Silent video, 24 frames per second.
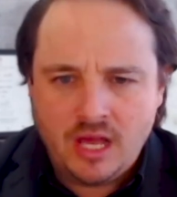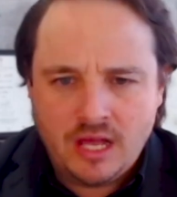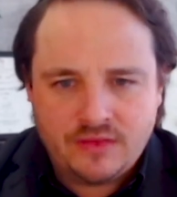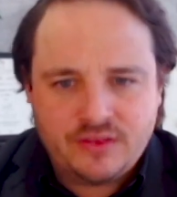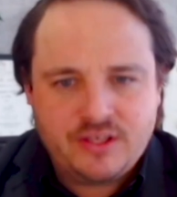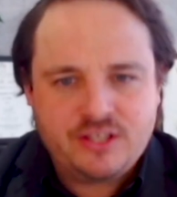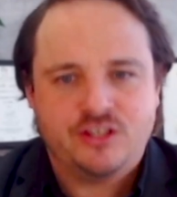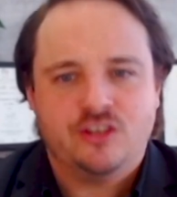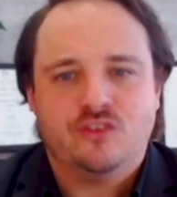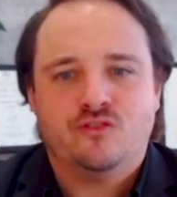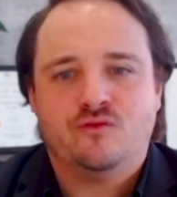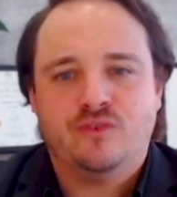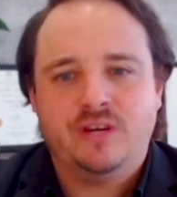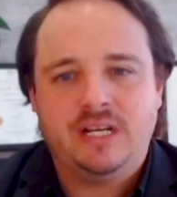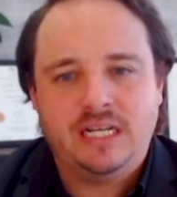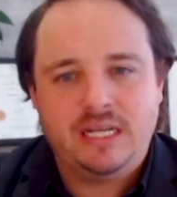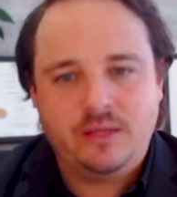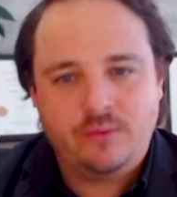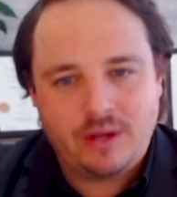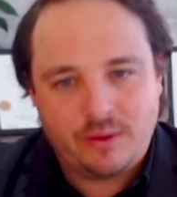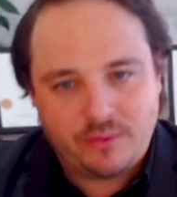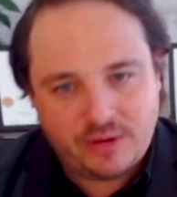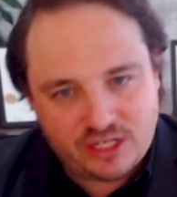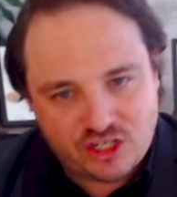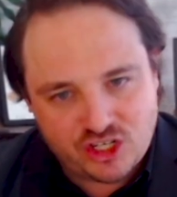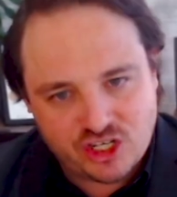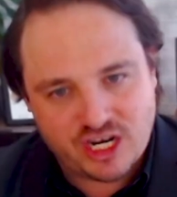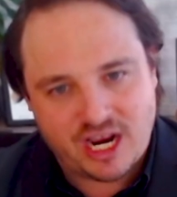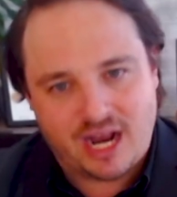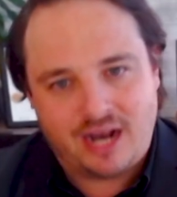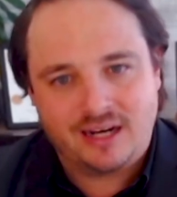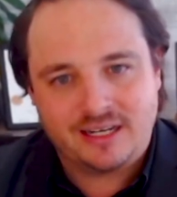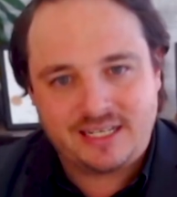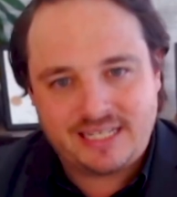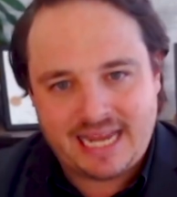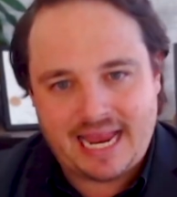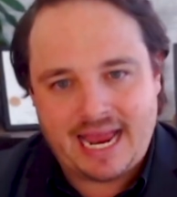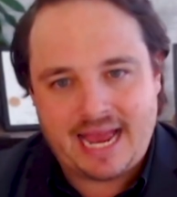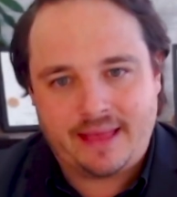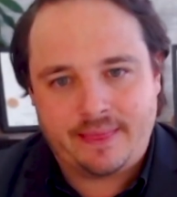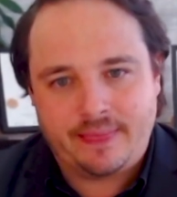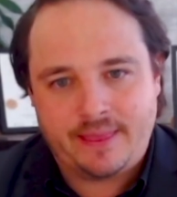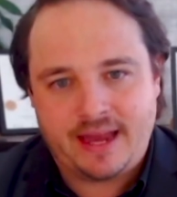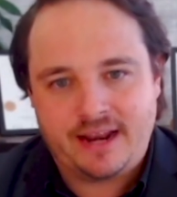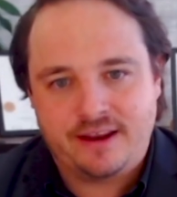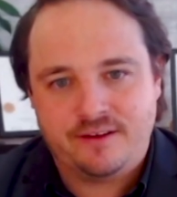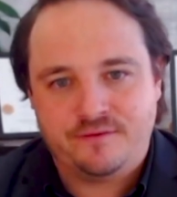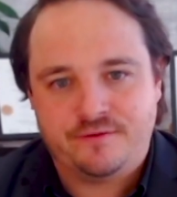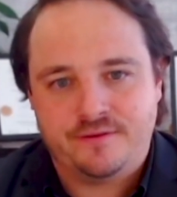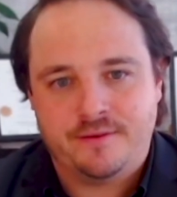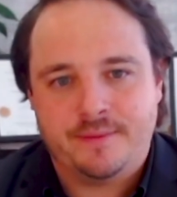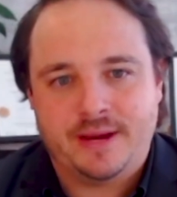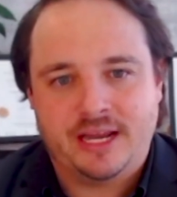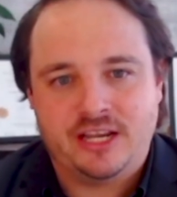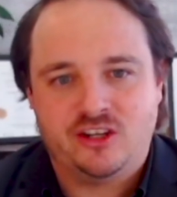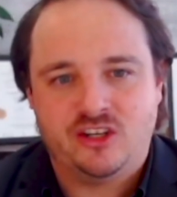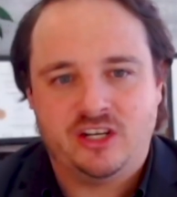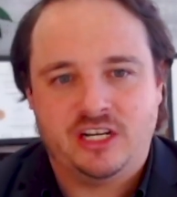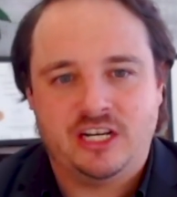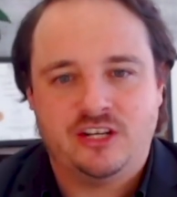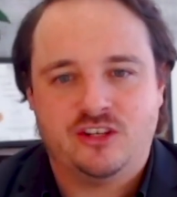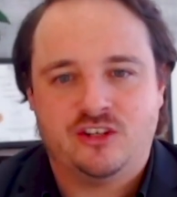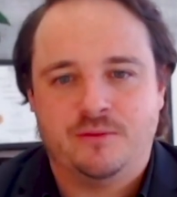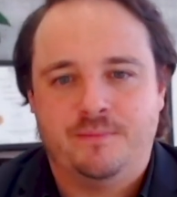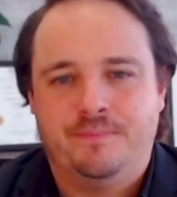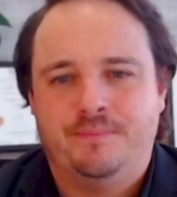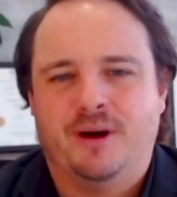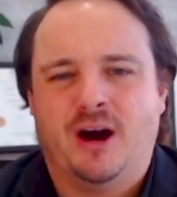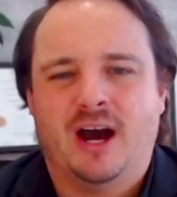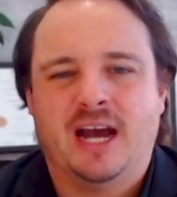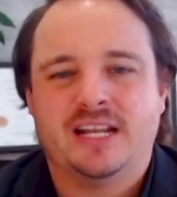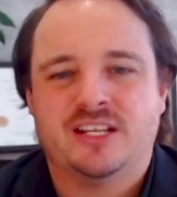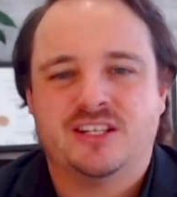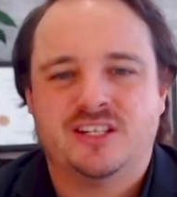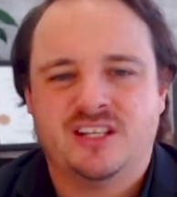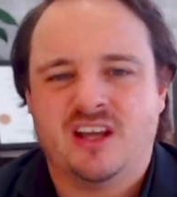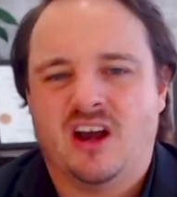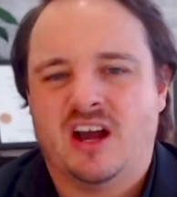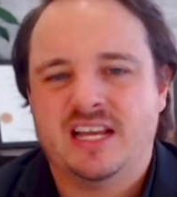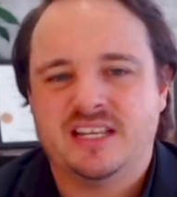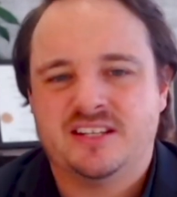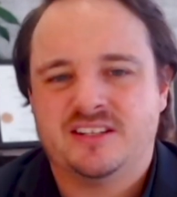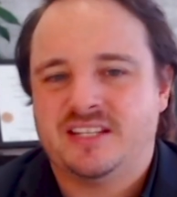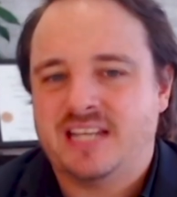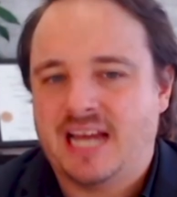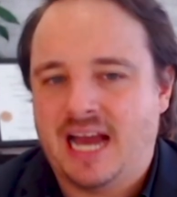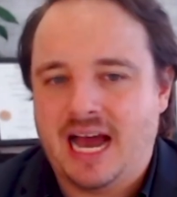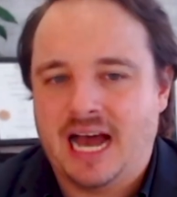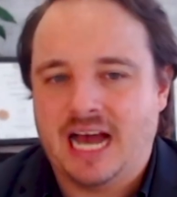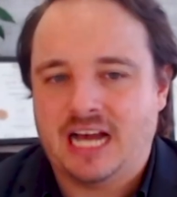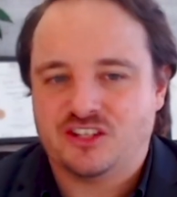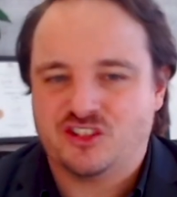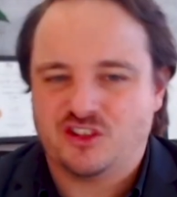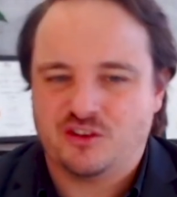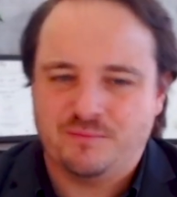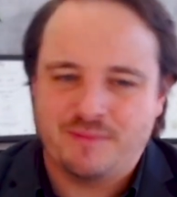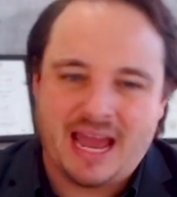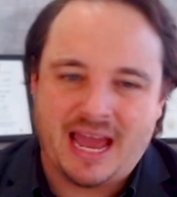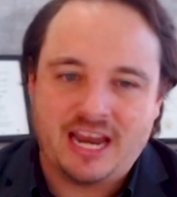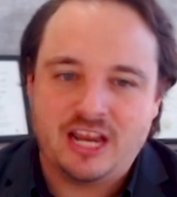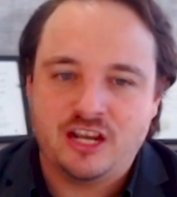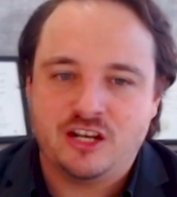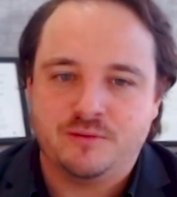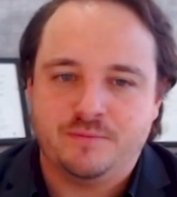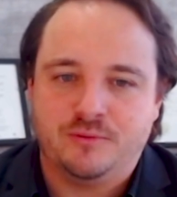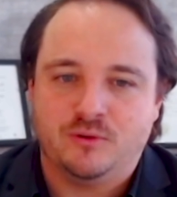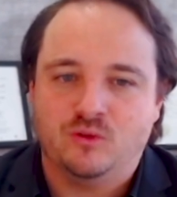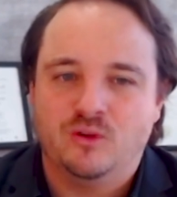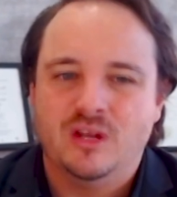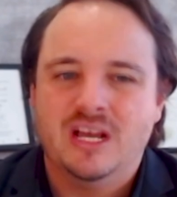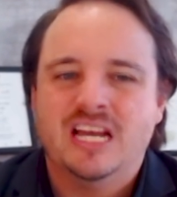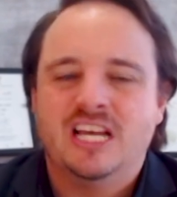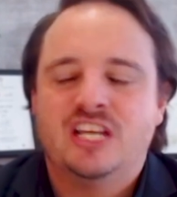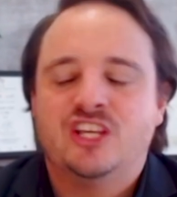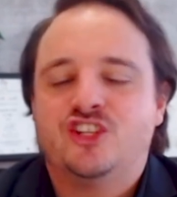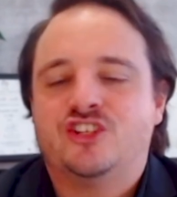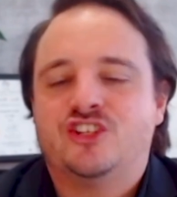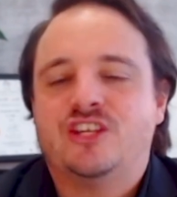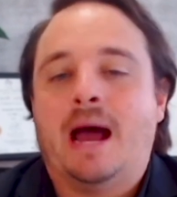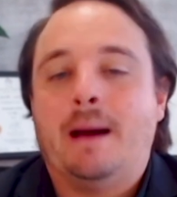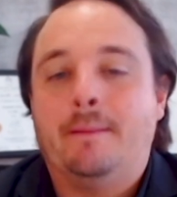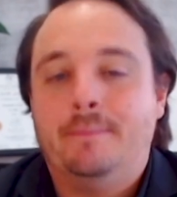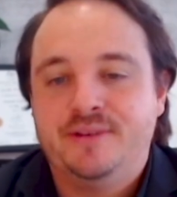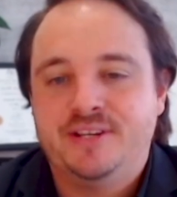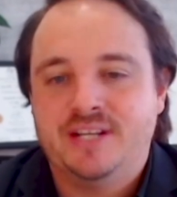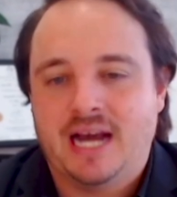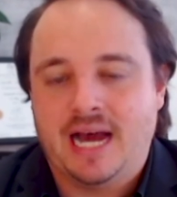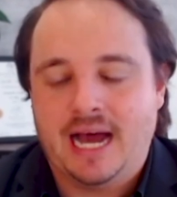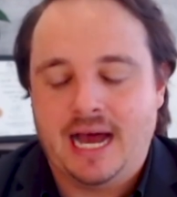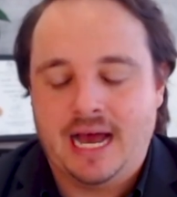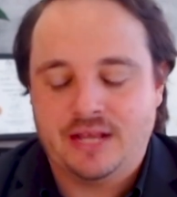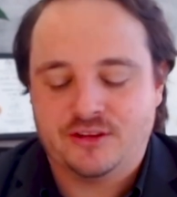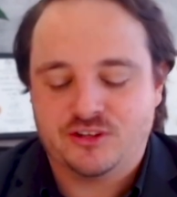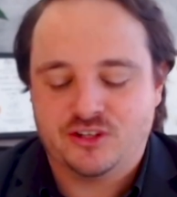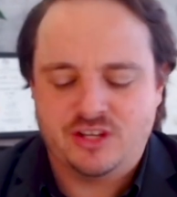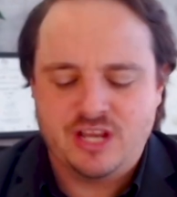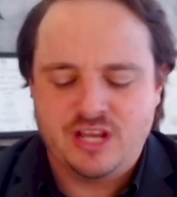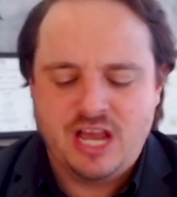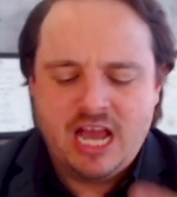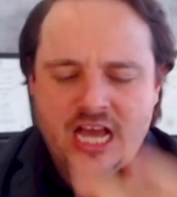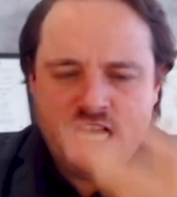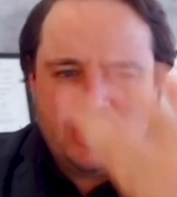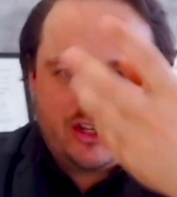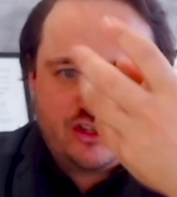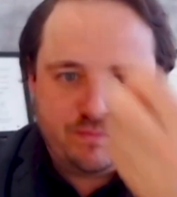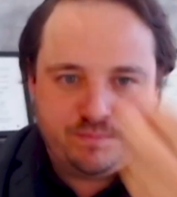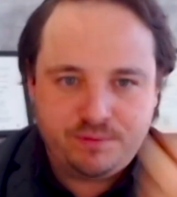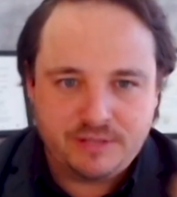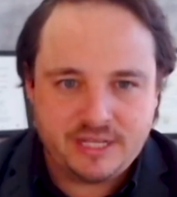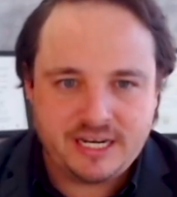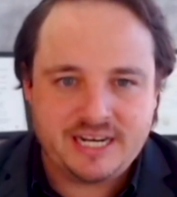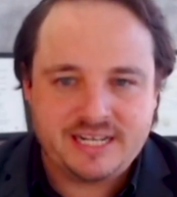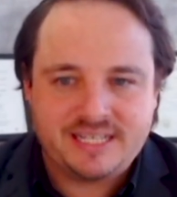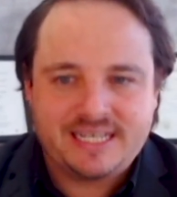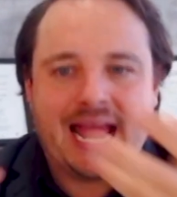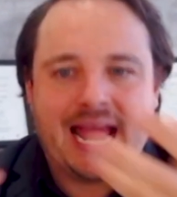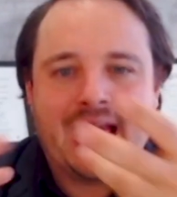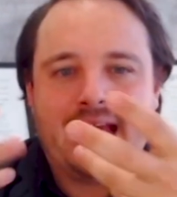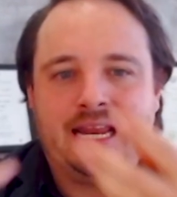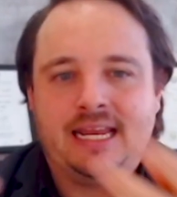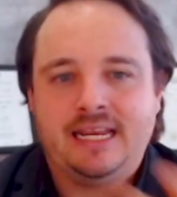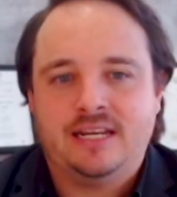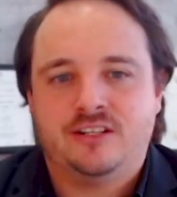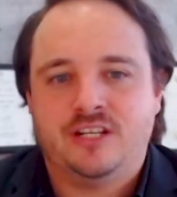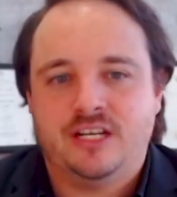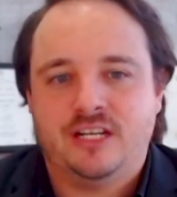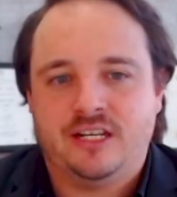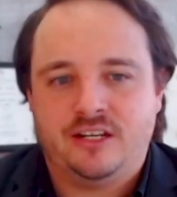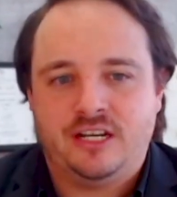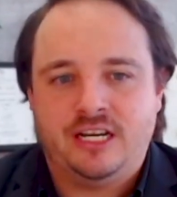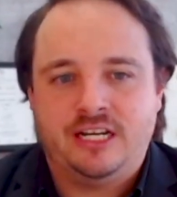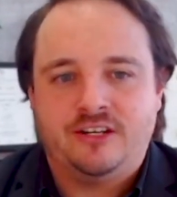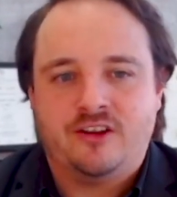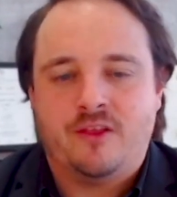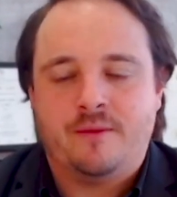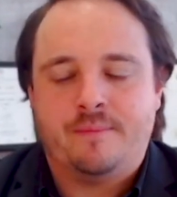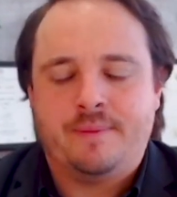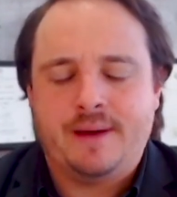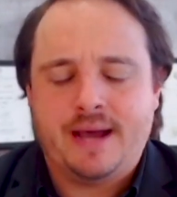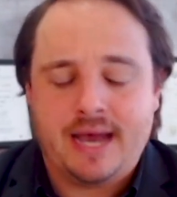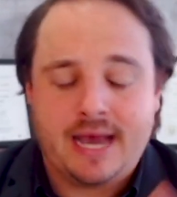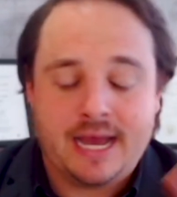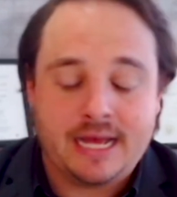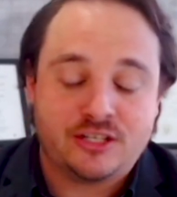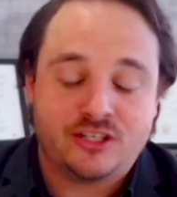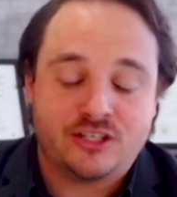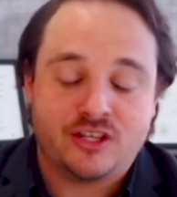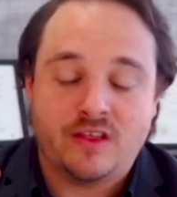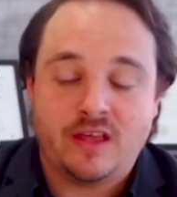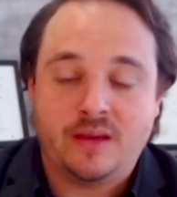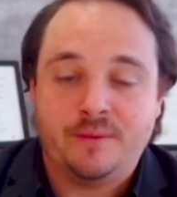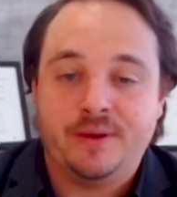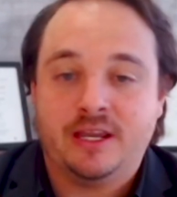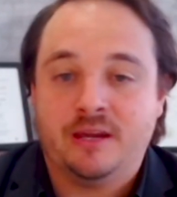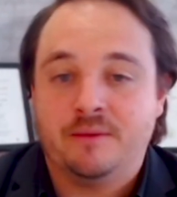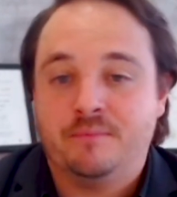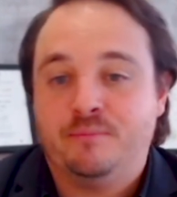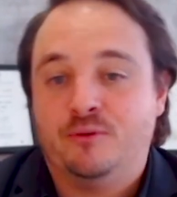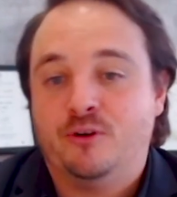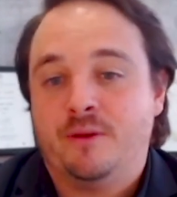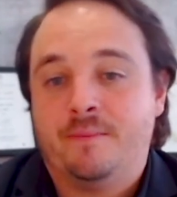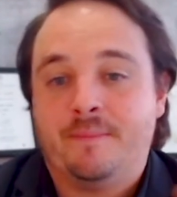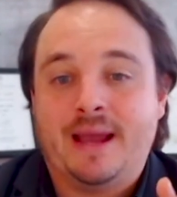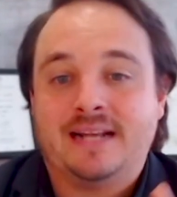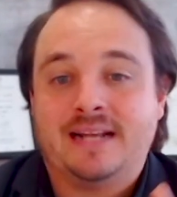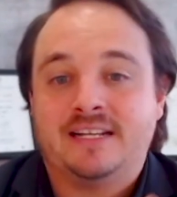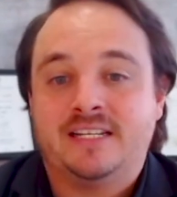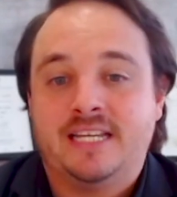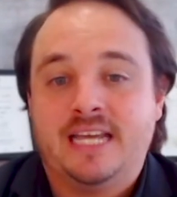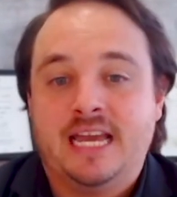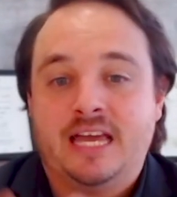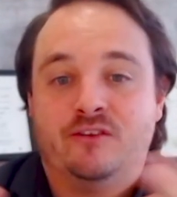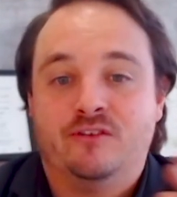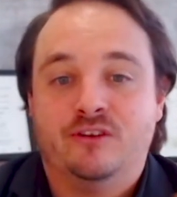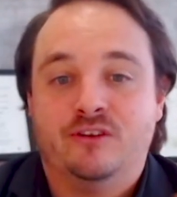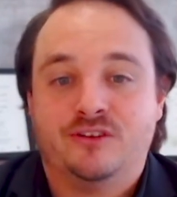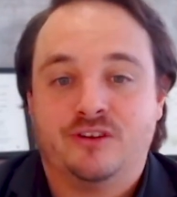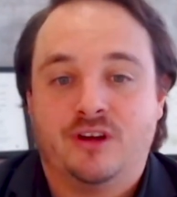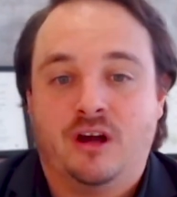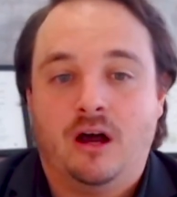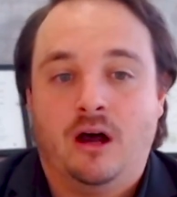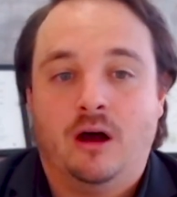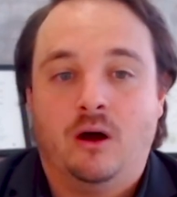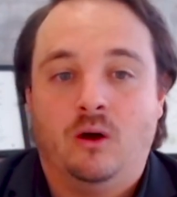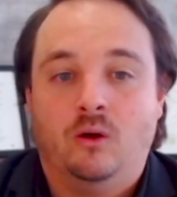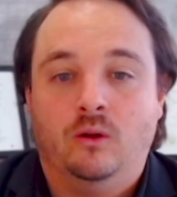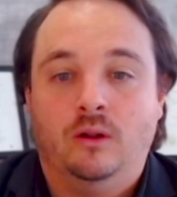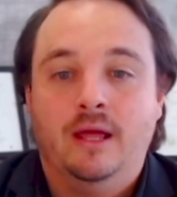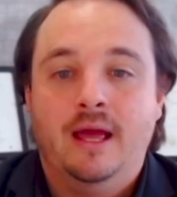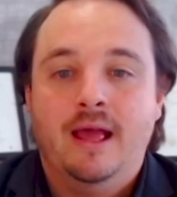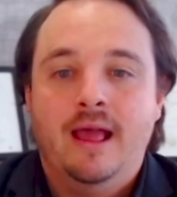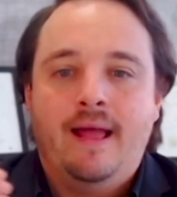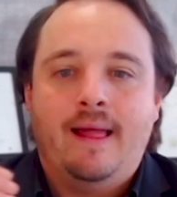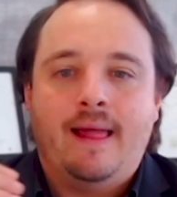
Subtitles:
This is really where we chunk down that information into bite-sized tasks, manageable subtasks, split it down into the parts so then we can put it back together as a whole.